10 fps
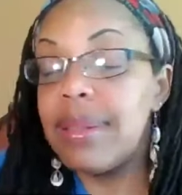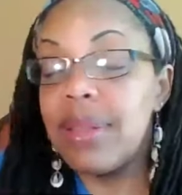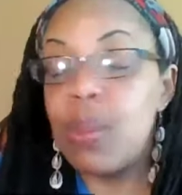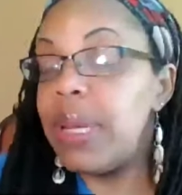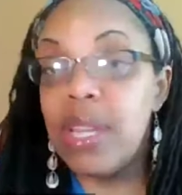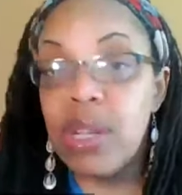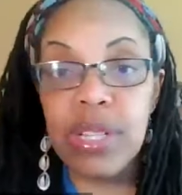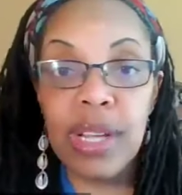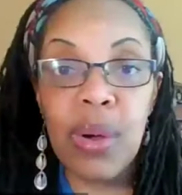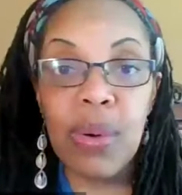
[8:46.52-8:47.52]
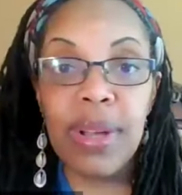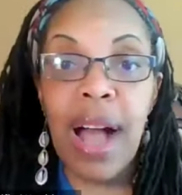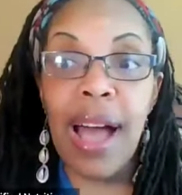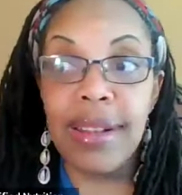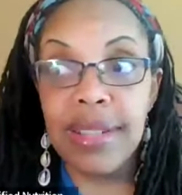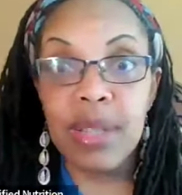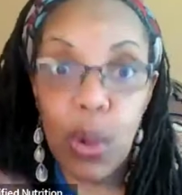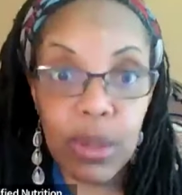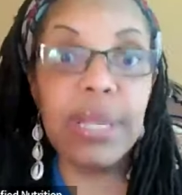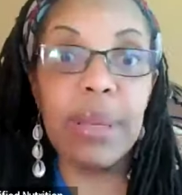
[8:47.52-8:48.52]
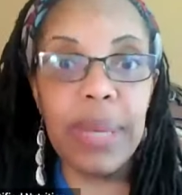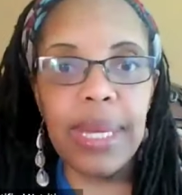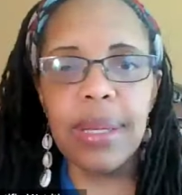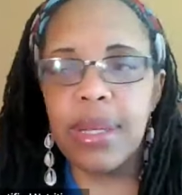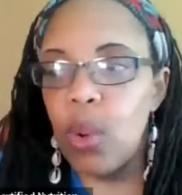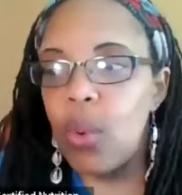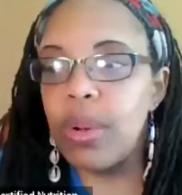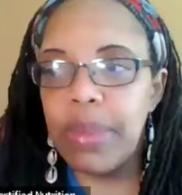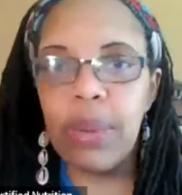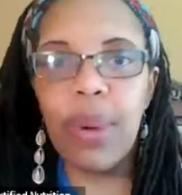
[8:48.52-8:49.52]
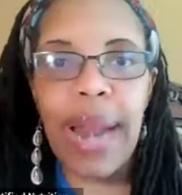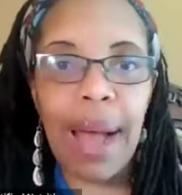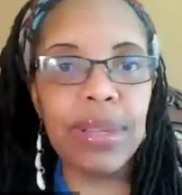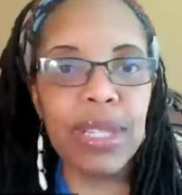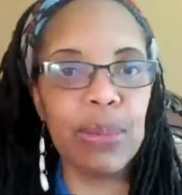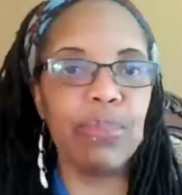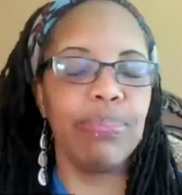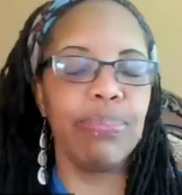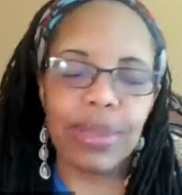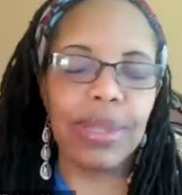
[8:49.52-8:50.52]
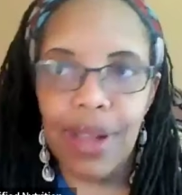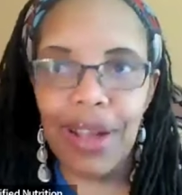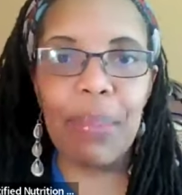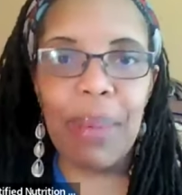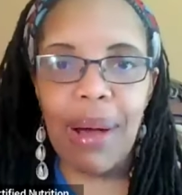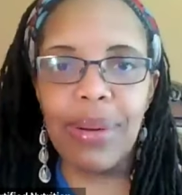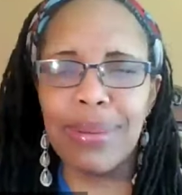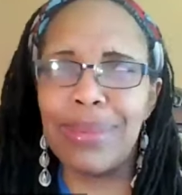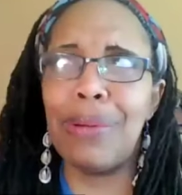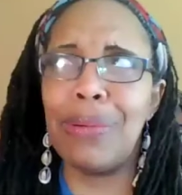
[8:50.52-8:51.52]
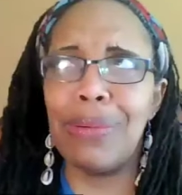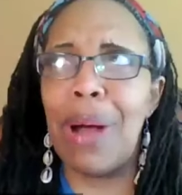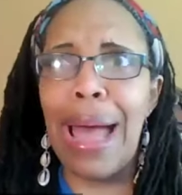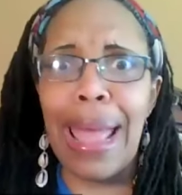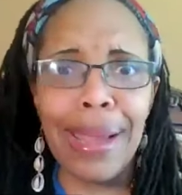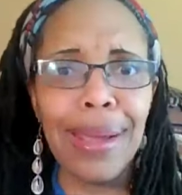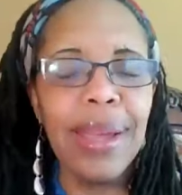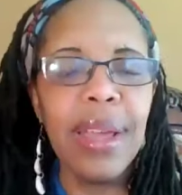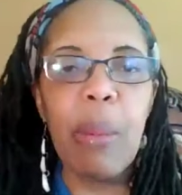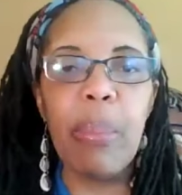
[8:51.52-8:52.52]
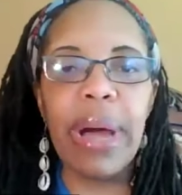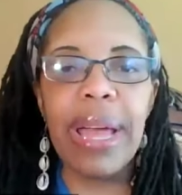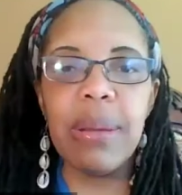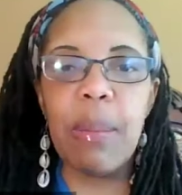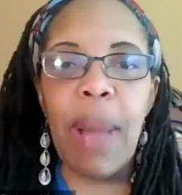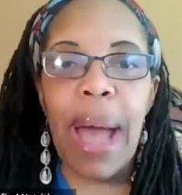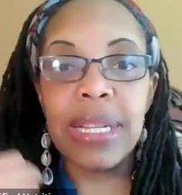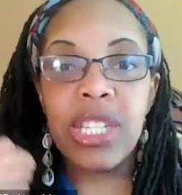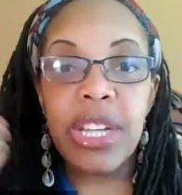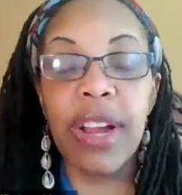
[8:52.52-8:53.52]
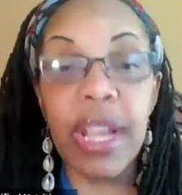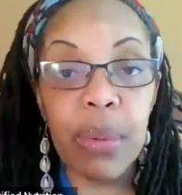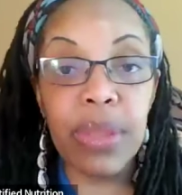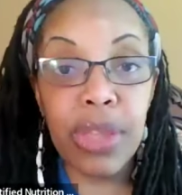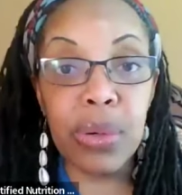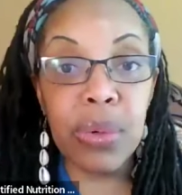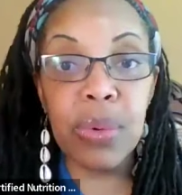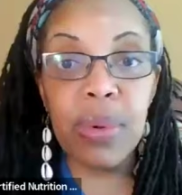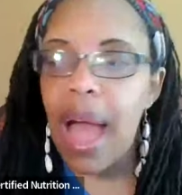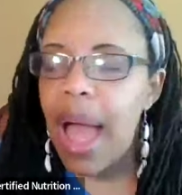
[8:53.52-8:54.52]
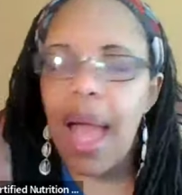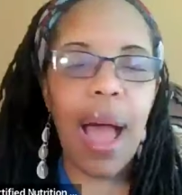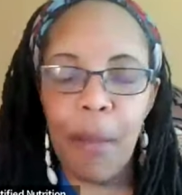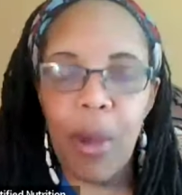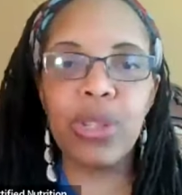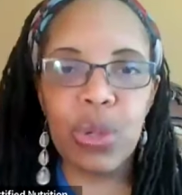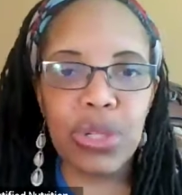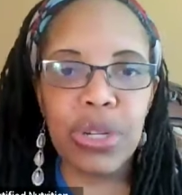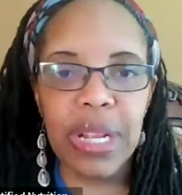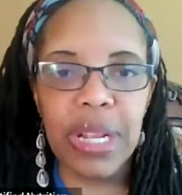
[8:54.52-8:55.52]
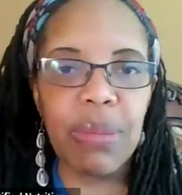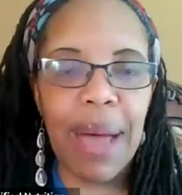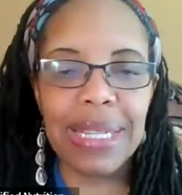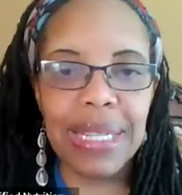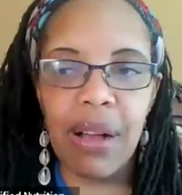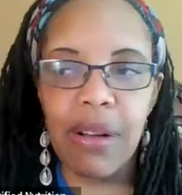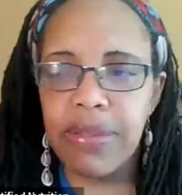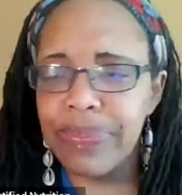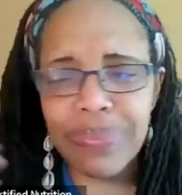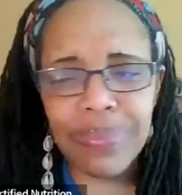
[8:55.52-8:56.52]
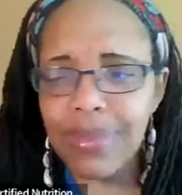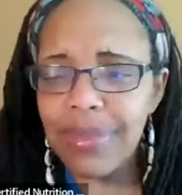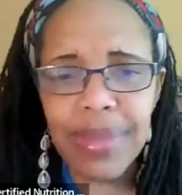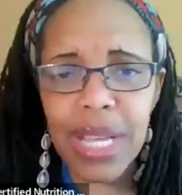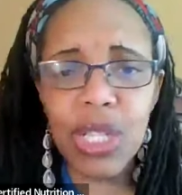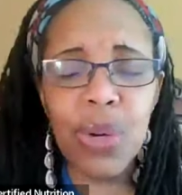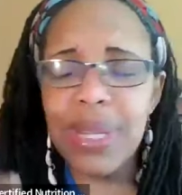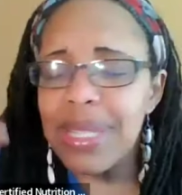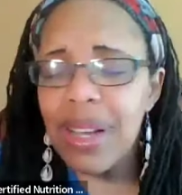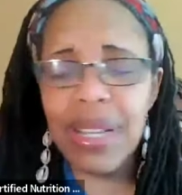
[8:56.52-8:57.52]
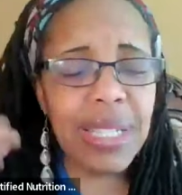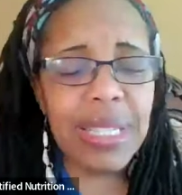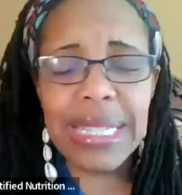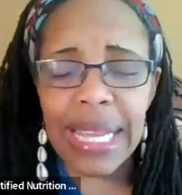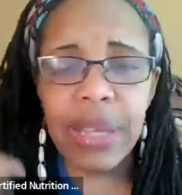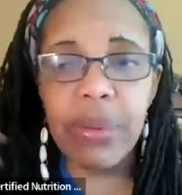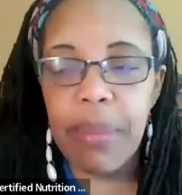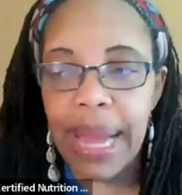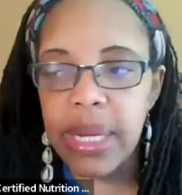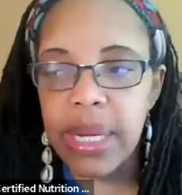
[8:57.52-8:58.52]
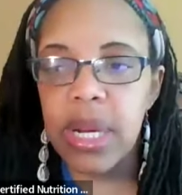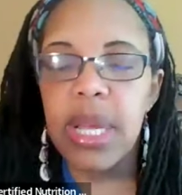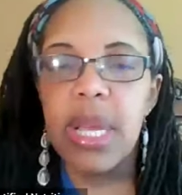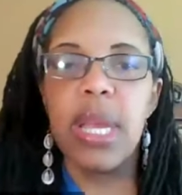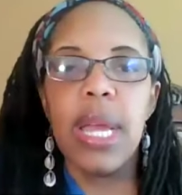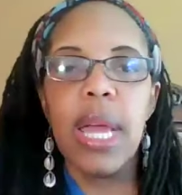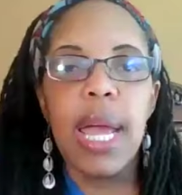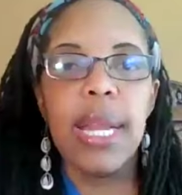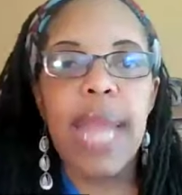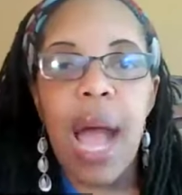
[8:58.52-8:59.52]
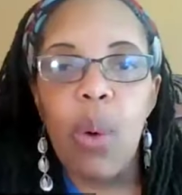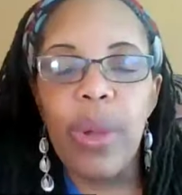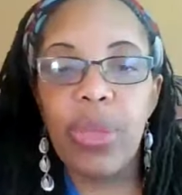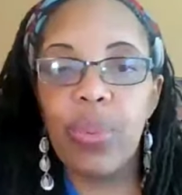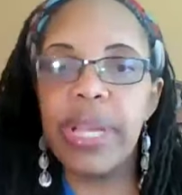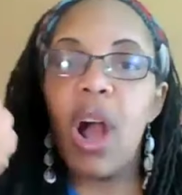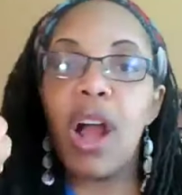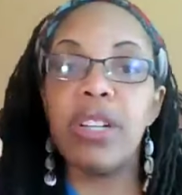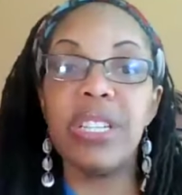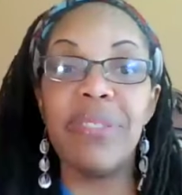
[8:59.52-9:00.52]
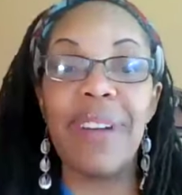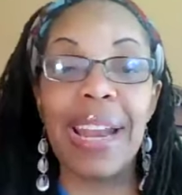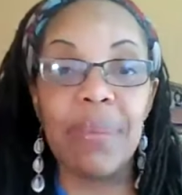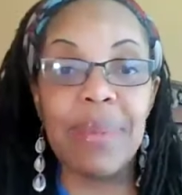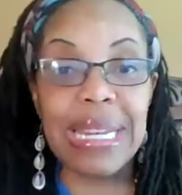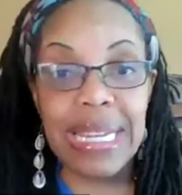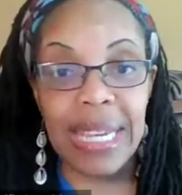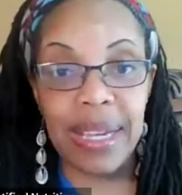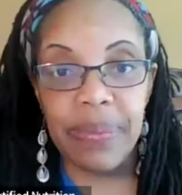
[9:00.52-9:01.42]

So many years ago, God spoke to me and told me what I was supposed to talk about. I'm like, why? But by sharing it with you, I'm also sharing it with myself. So it's a daily reminder. Now, with regards to vitamin